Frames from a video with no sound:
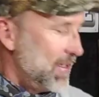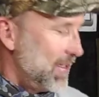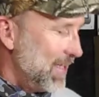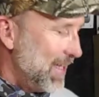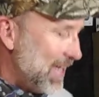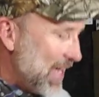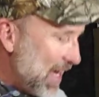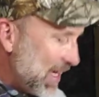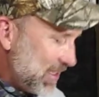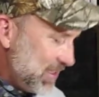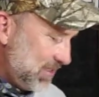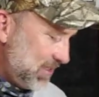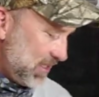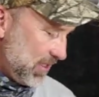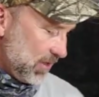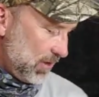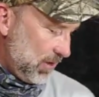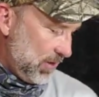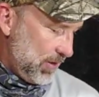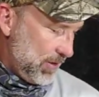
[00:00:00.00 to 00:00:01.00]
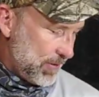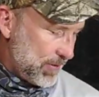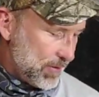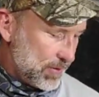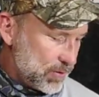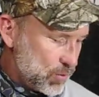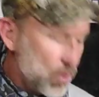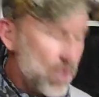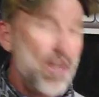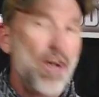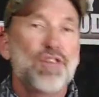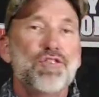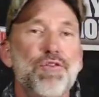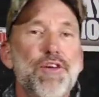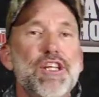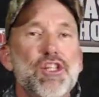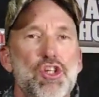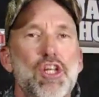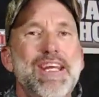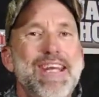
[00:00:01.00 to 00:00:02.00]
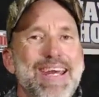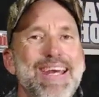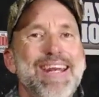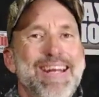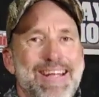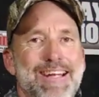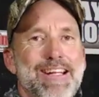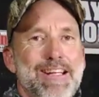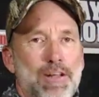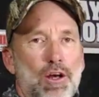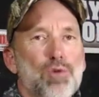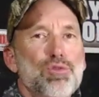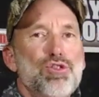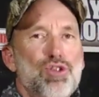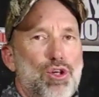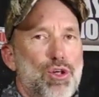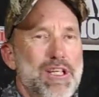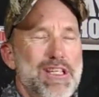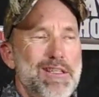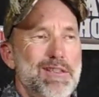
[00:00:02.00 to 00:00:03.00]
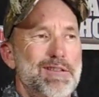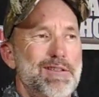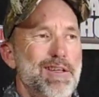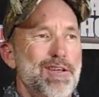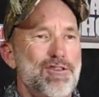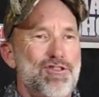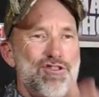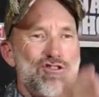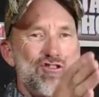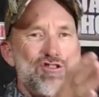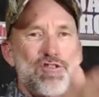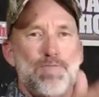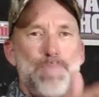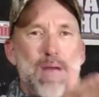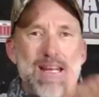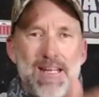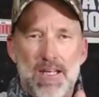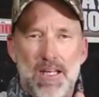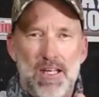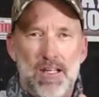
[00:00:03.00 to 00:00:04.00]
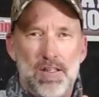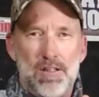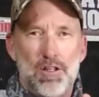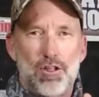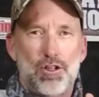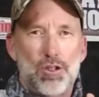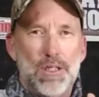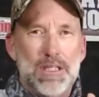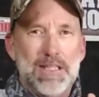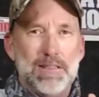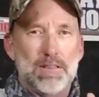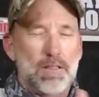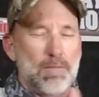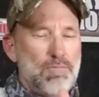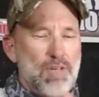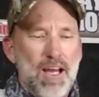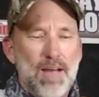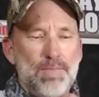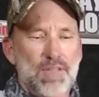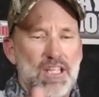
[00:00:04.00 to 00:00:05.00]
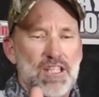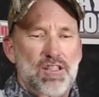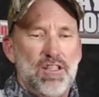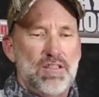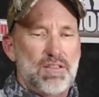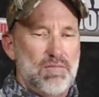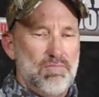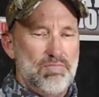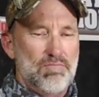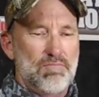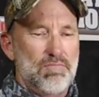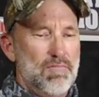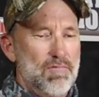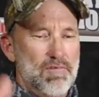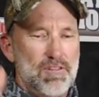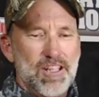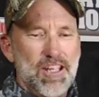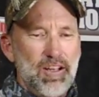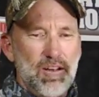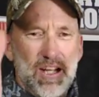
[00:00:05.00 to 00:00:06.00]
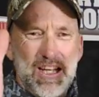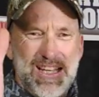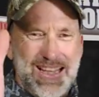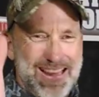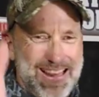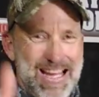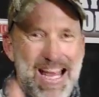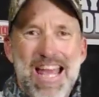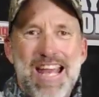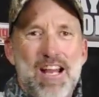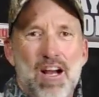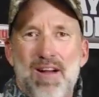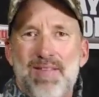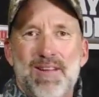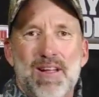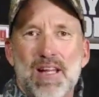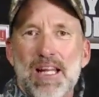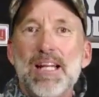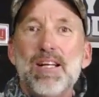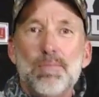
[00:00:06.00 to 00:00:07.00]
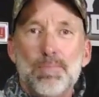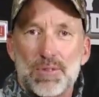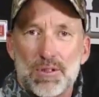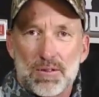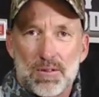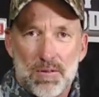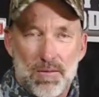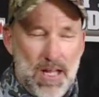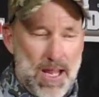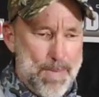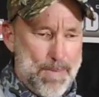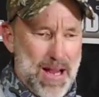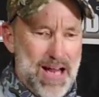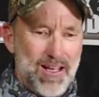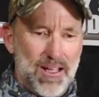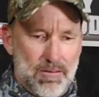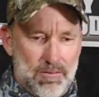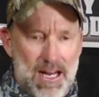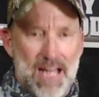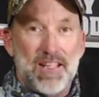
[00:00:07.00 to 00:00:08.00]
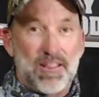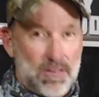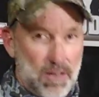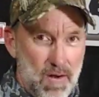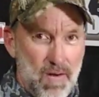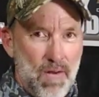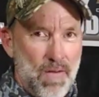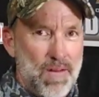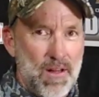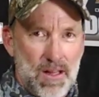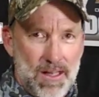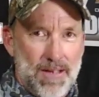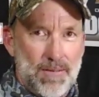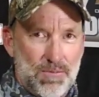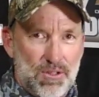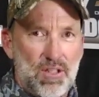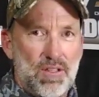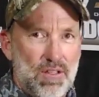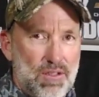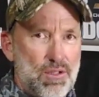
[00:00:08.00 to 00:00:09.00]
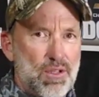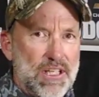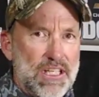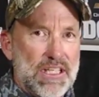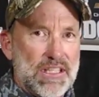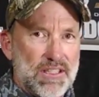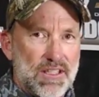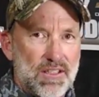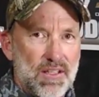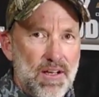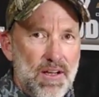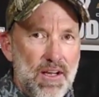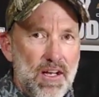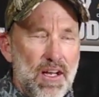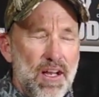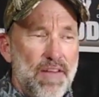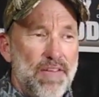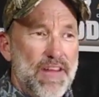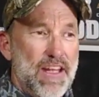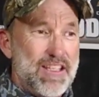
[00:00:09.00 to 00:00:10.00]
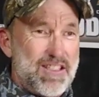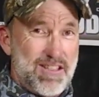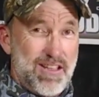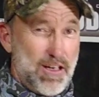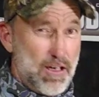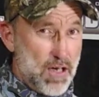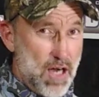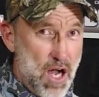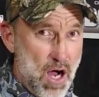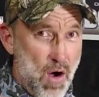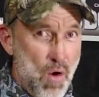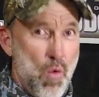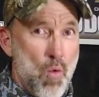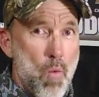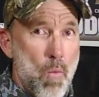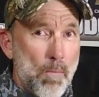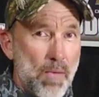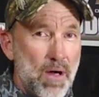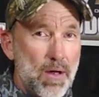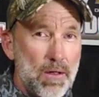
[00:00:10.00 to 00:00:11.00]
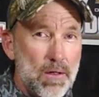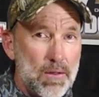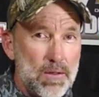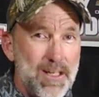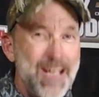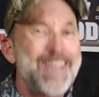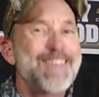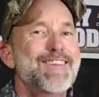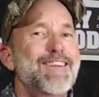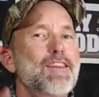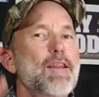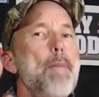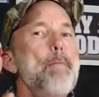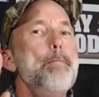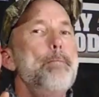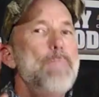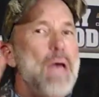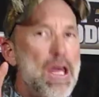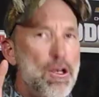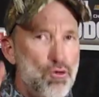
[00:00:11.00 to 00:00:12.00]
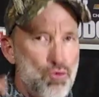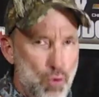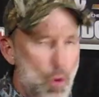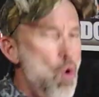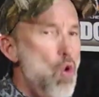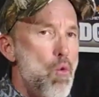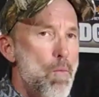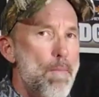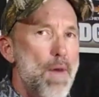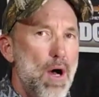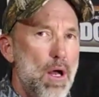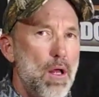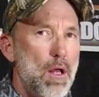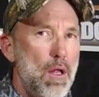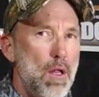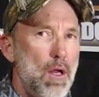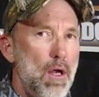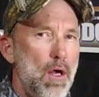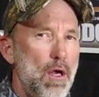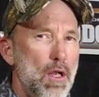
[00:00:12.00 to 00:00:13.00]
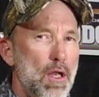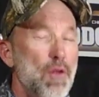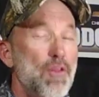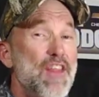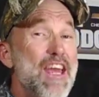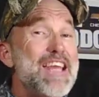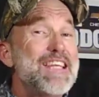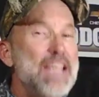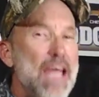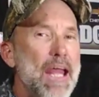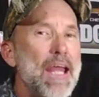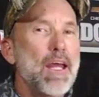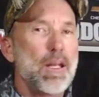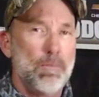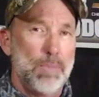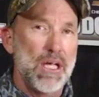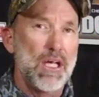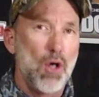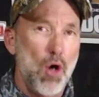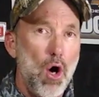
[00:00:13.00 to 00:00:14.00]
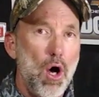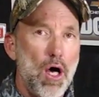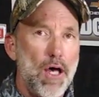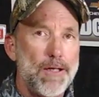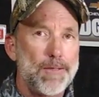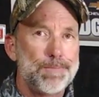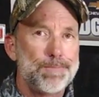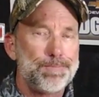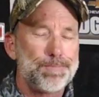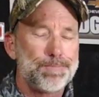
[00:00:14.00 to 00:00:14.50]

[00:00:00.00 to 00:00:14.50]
The next deal is when those fish get in those trees, they're suspending in the trees. Sometimes they just literally lay on the limbs. They belly rest on the limbs of the trees. It's their home. It's the bedroom. They can be caught.